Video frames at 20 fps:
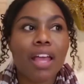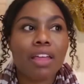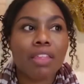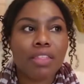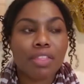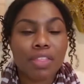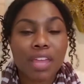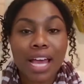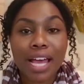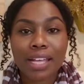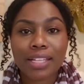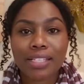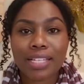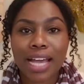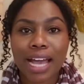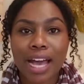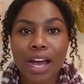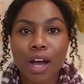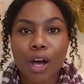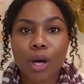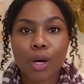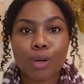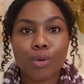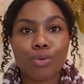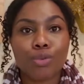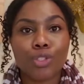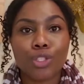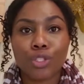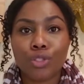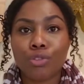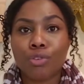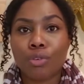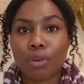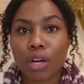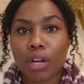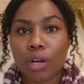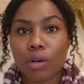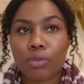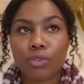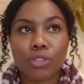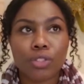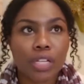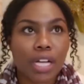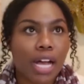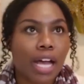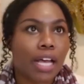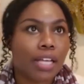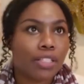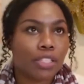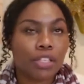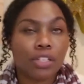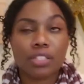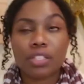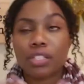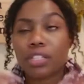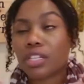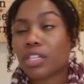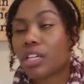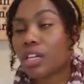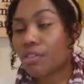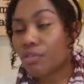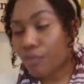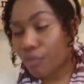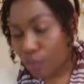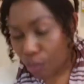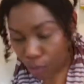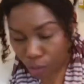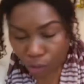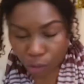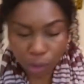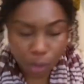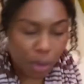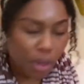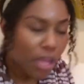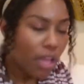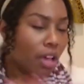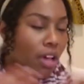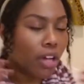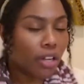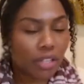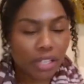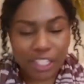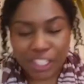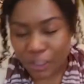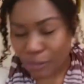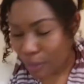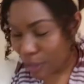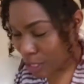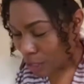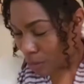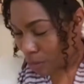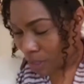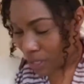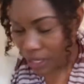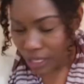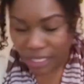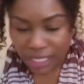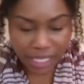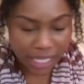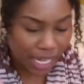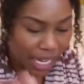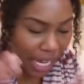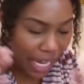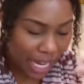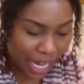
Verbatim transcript: And that's how you grow. You guys, there's enough room, enough prosperity.